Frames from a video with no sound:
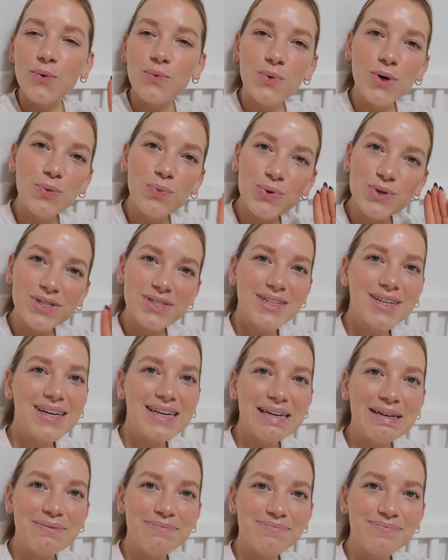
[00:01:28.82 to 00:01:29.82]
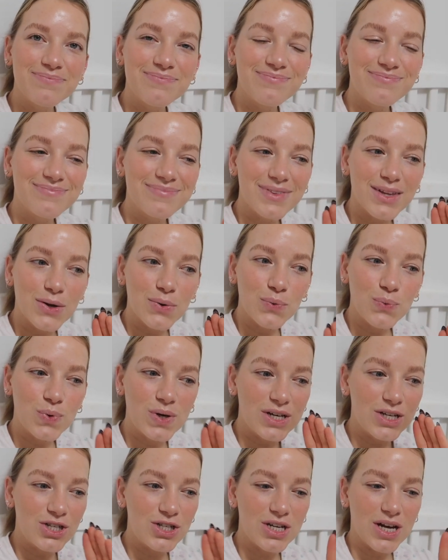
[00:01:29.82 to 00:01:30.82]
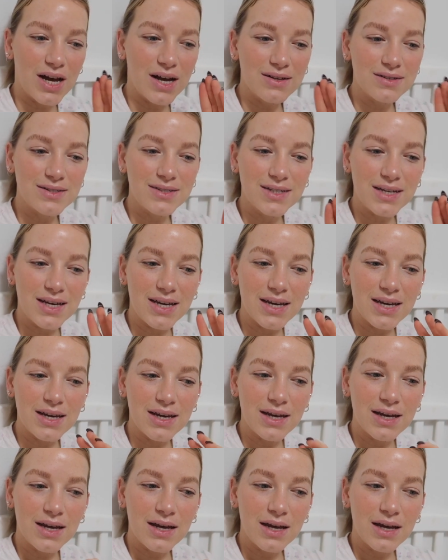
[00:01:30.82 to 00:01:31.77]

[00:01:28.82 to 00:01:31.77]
We will see. We shall see